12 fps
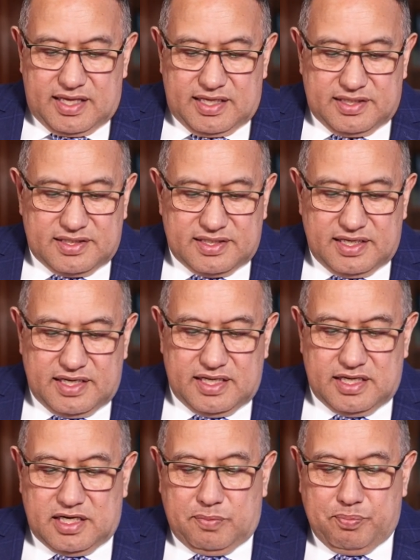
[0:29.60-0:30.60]
consider
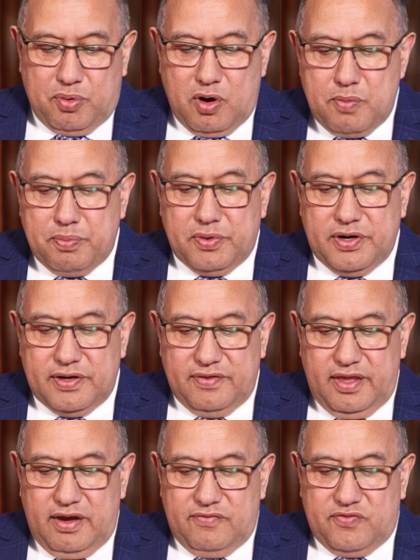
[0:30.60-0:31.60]
it appropriate
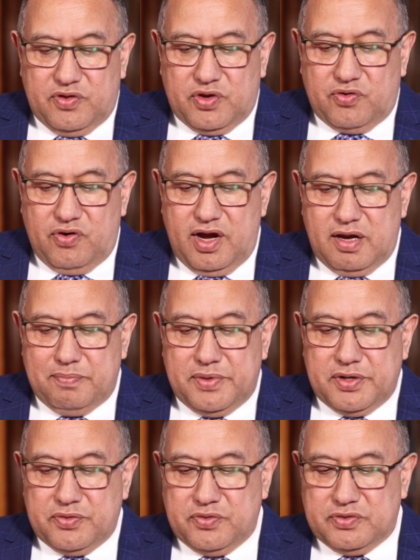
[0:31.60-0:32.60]
for the Crown
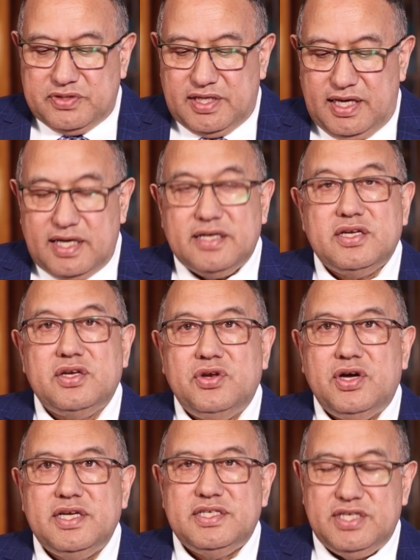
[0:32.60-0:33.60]
Minerals Act
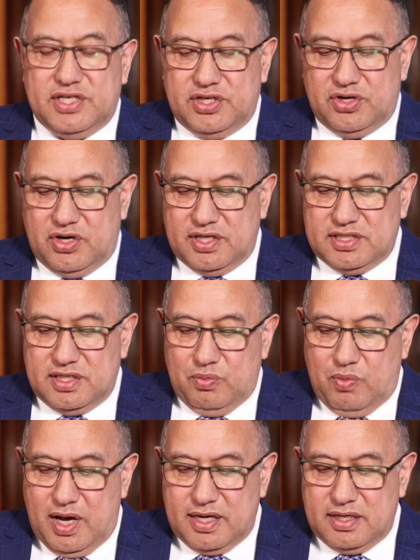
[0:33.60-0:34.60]

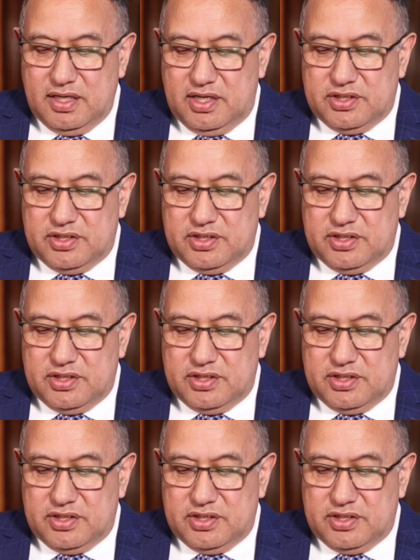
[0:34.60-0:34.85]
1991